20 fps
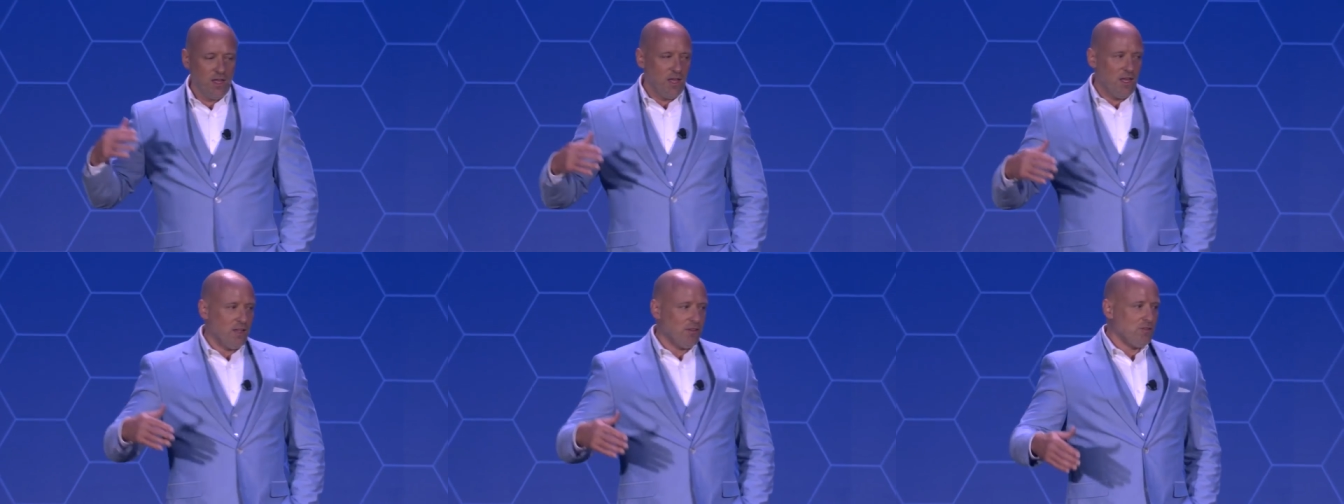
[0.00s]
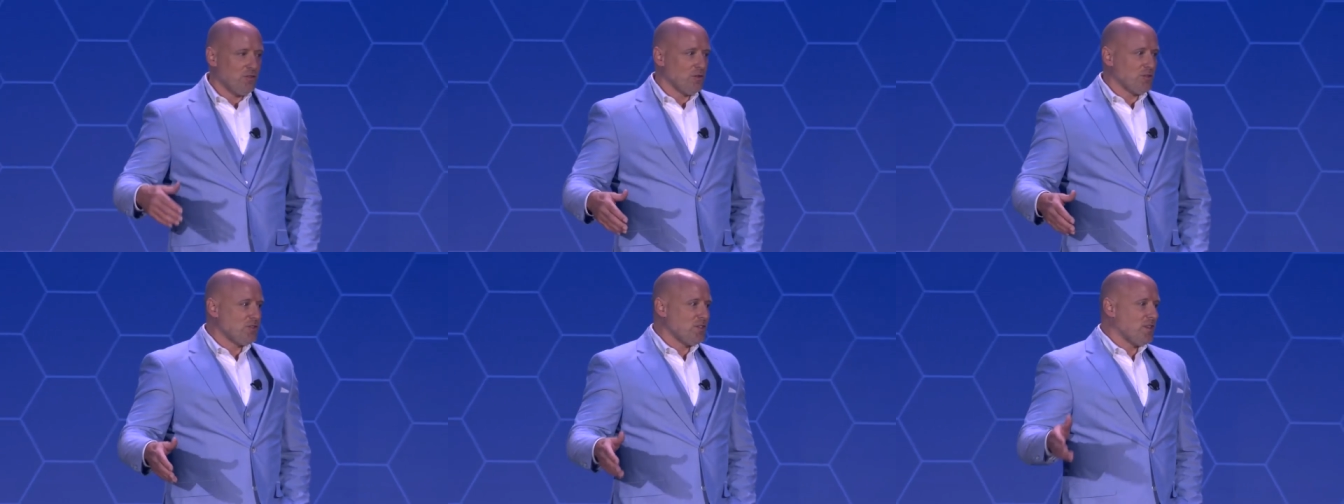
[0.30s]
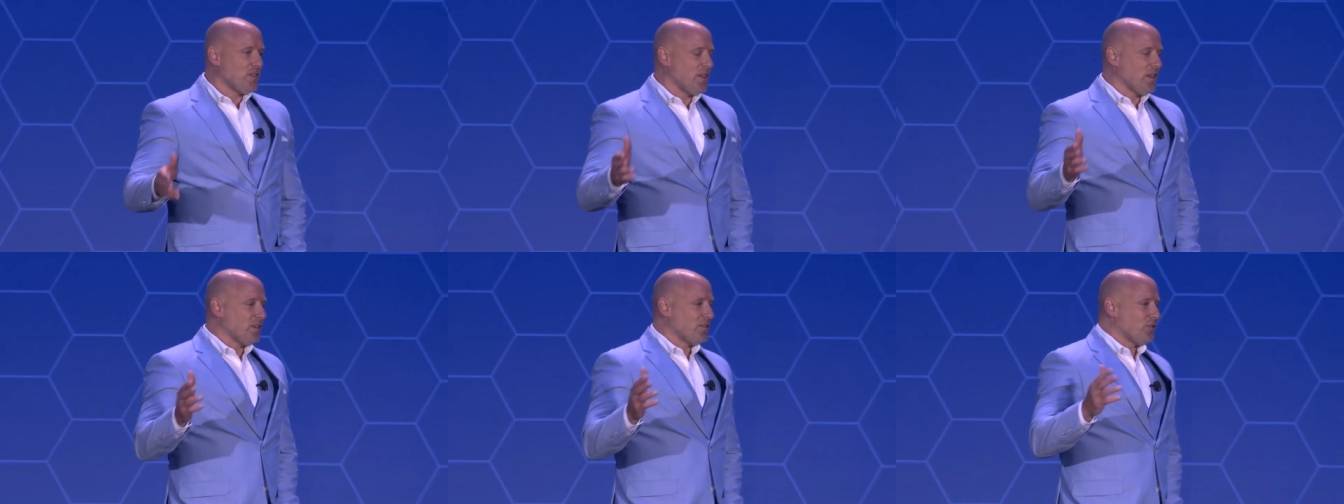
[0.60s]
And so she
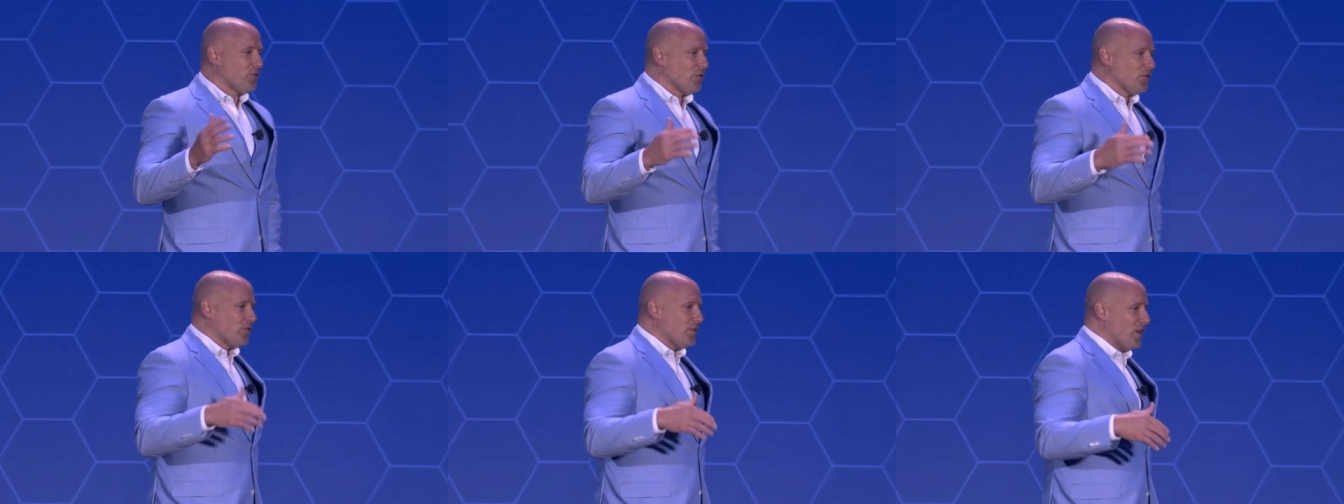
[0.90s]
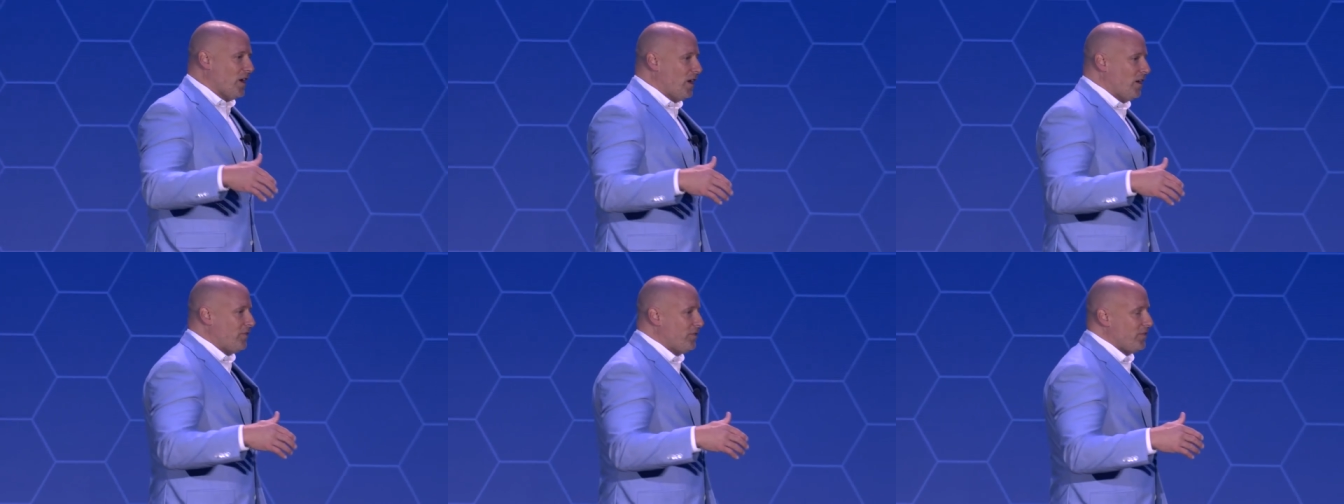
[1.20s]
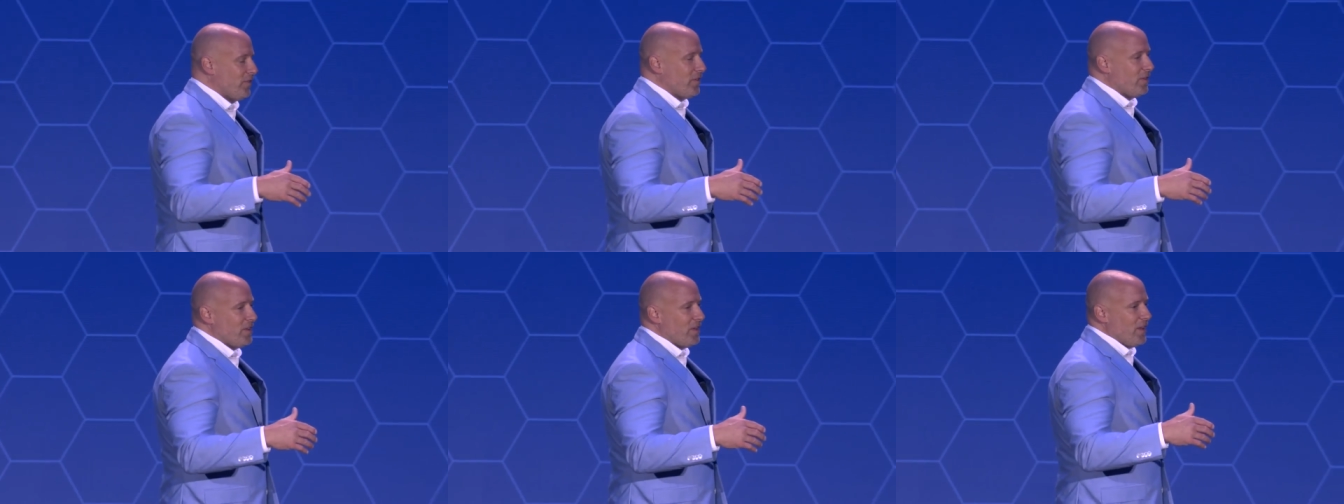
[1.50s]
thinks to herself,
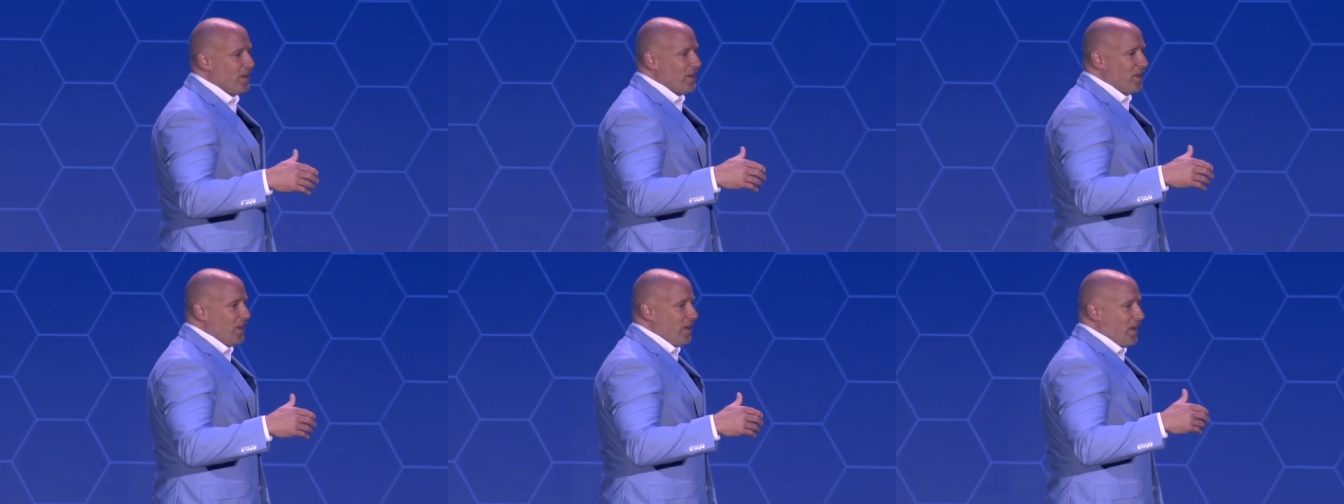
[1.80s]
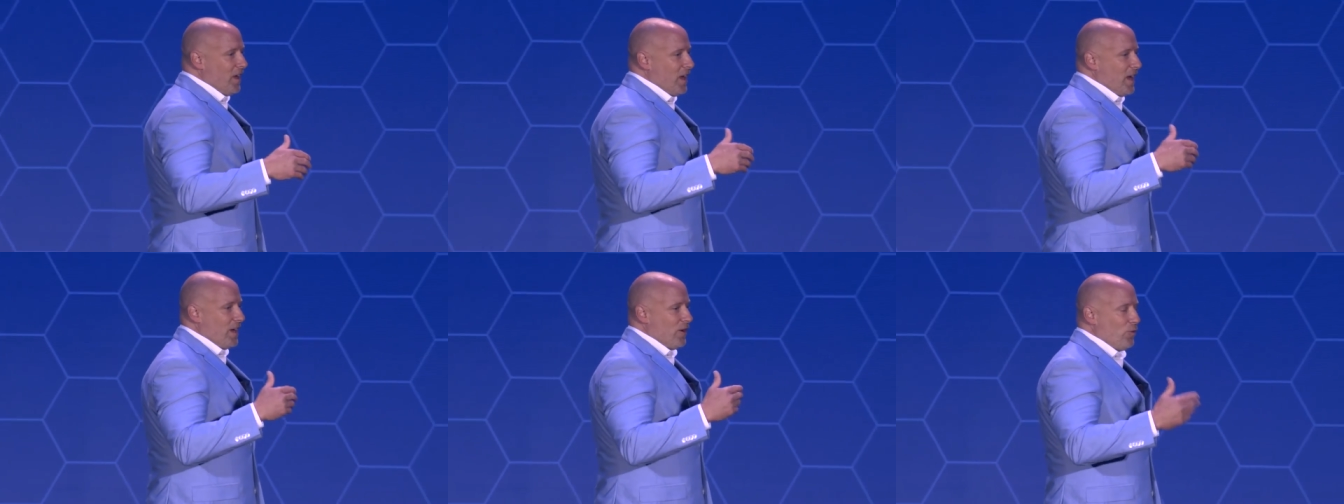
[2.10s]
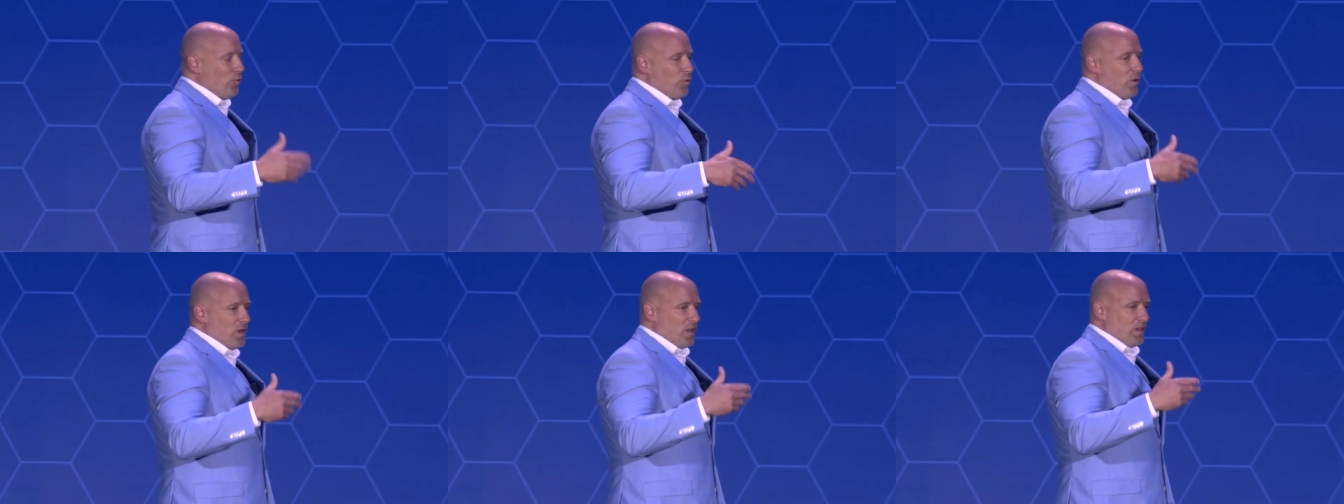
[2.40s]
I
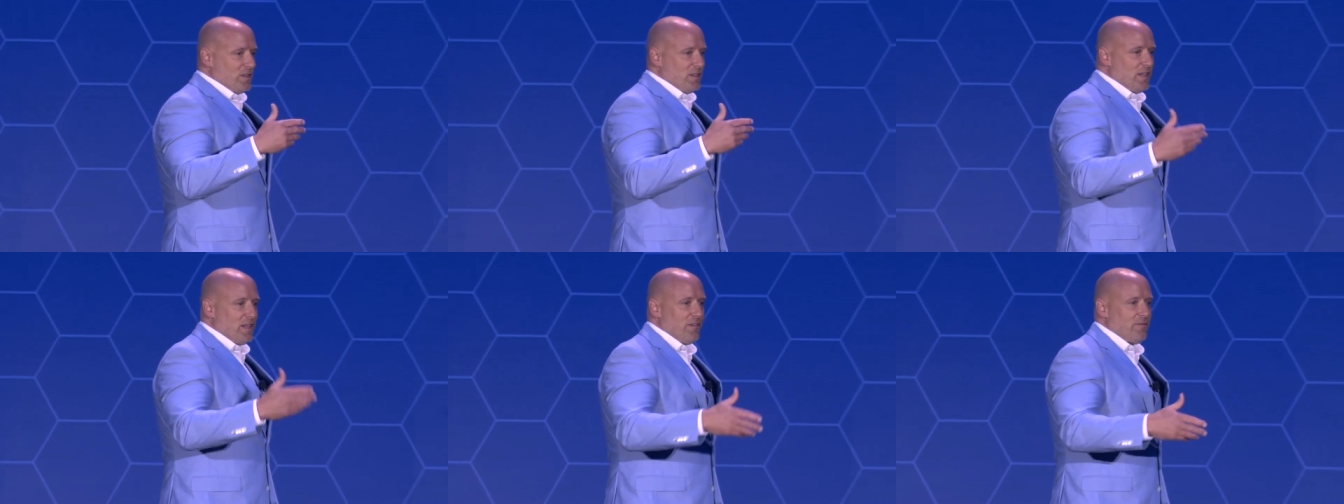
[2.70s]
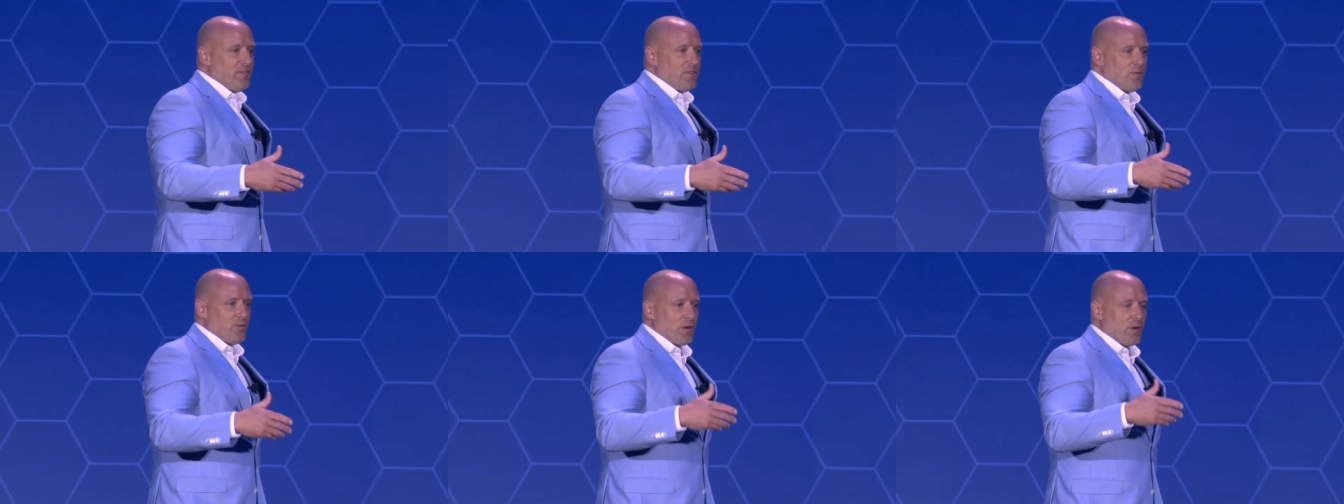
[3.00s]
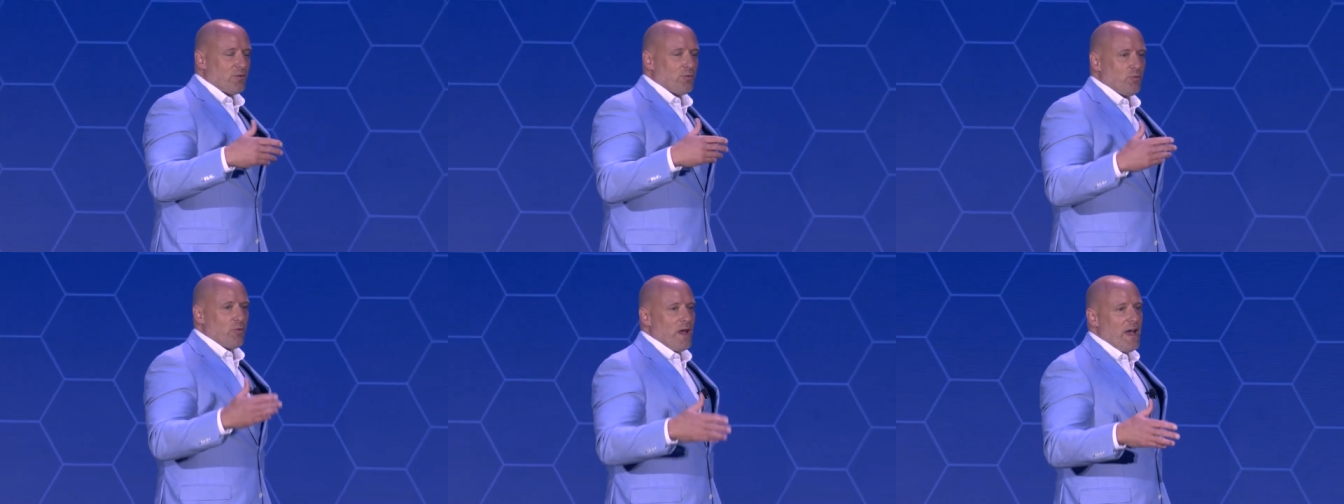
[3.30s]
don't want to live in
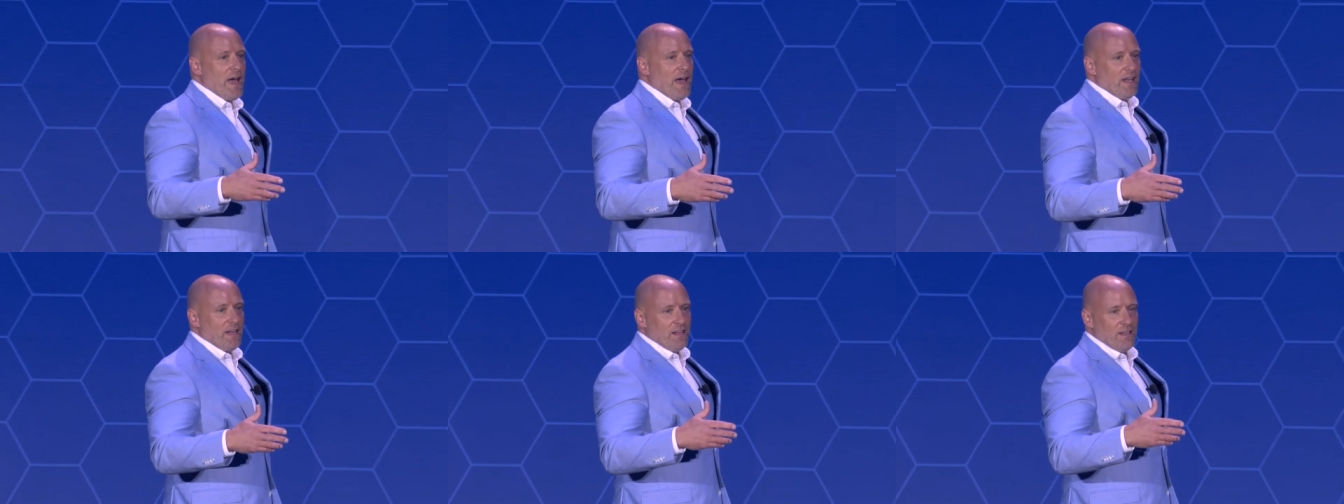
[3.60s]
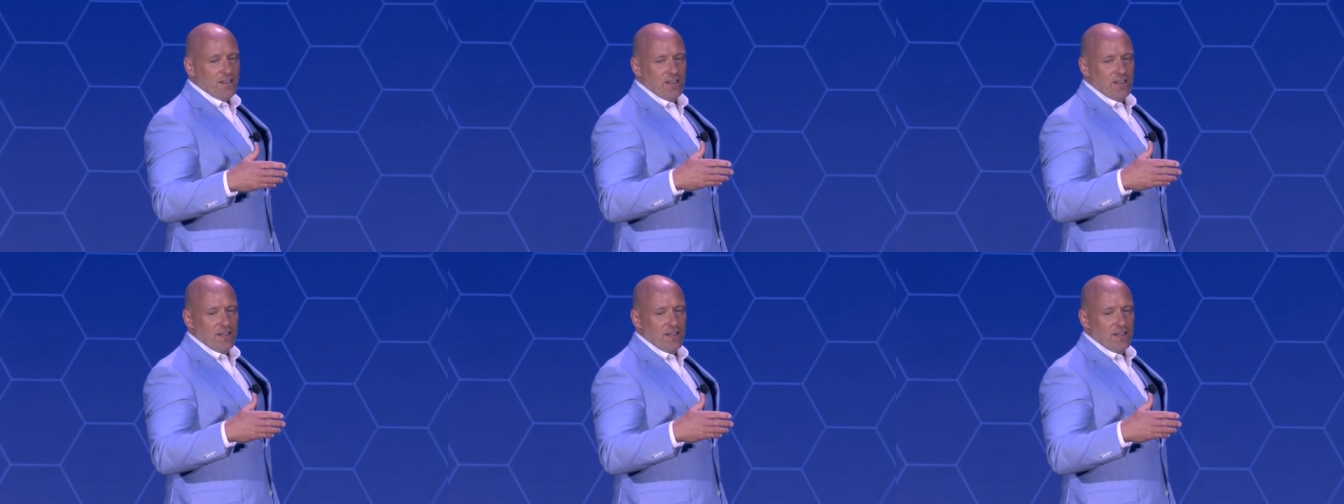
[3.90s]
regret